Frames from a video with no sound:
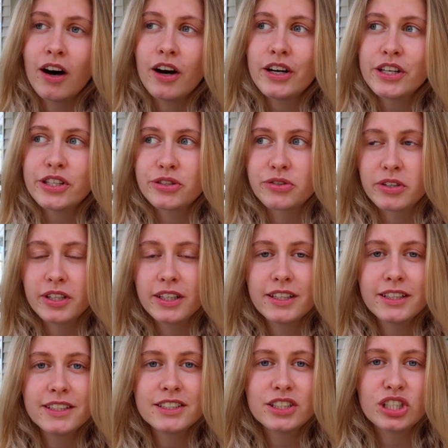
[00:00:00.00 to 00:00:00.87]

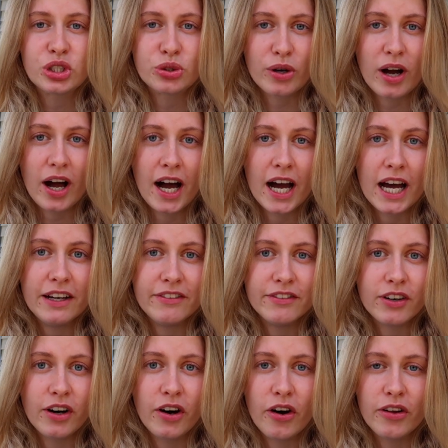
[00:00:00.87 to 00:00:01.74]
Australians drive
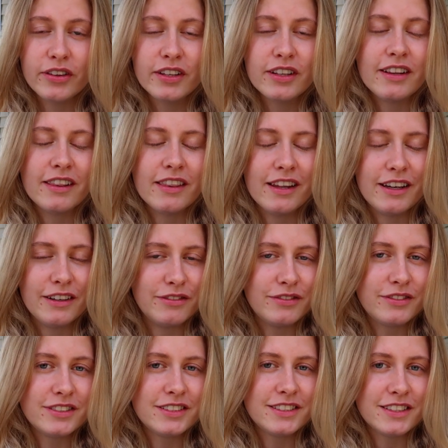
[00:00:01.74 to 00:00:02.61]
on the
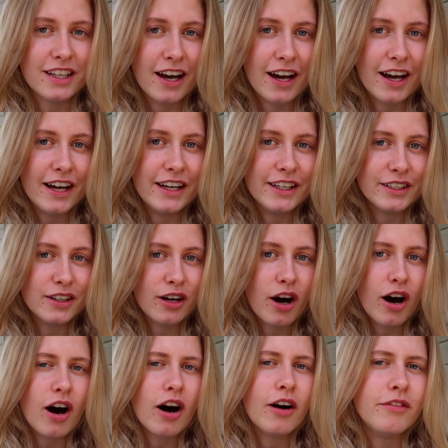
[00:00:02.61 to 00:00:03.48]
left side
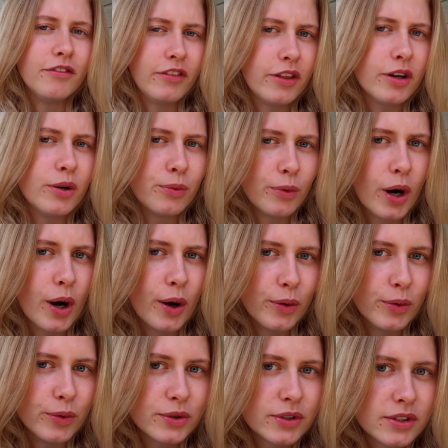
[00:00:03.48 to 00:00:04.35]
of the
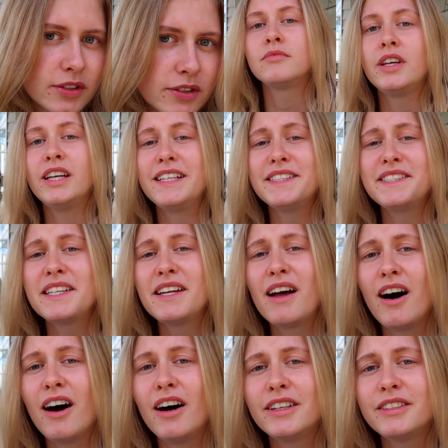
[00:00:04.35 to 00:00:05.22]
road. Is it
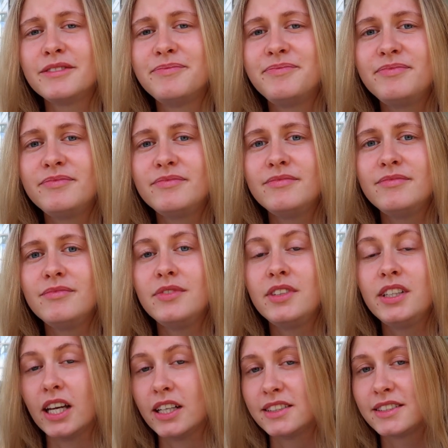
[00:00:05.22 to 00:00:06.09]
odd?
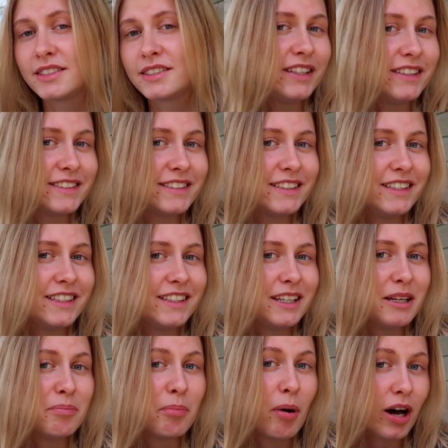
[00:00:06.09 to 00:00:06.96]
Yes. Is it
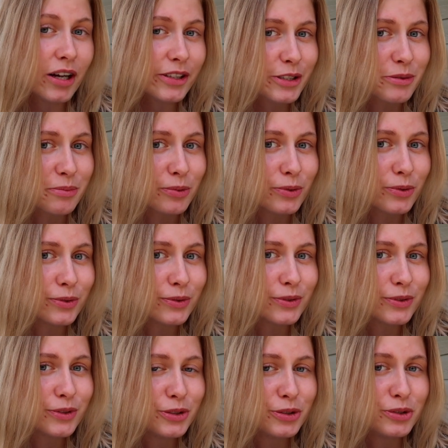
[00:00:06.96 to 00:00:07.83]
impossible
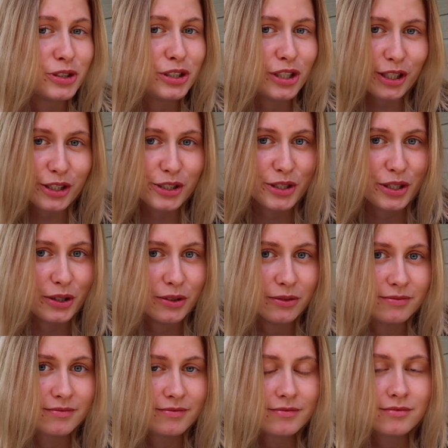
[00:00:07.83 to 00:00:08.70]
to adjust
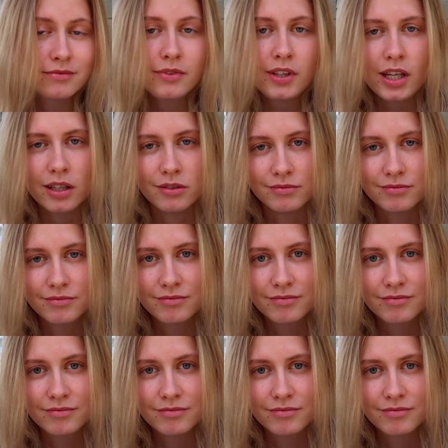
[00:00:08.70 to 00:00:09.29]
to? No.